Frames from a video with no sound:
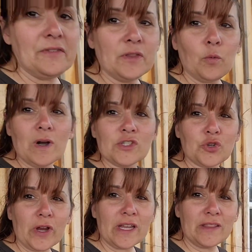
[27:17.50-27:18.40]
in the one
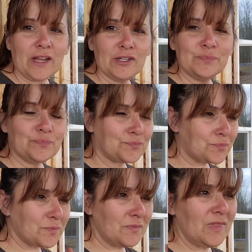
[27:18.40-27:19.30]
tray in there.
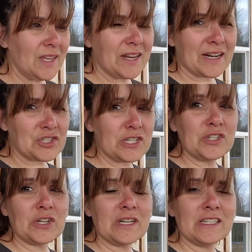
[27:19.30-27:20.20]
It actually
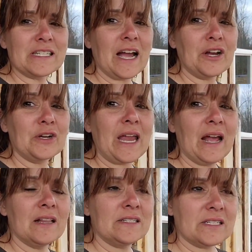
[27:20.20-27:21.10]
took an entire
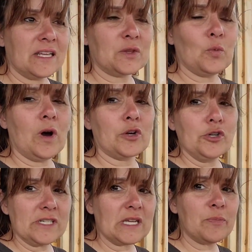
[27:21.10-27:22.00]
gallon to get the water
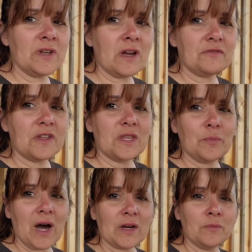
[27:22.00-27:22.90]
deep enough that the
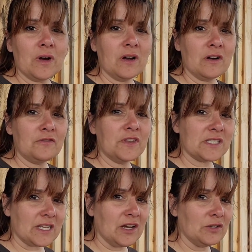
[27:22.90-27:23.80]
bottom of the
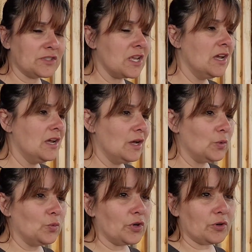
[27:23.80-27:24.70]
cells
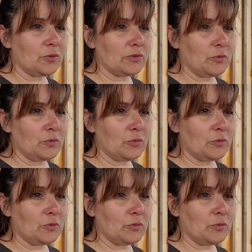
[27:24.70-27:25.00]
were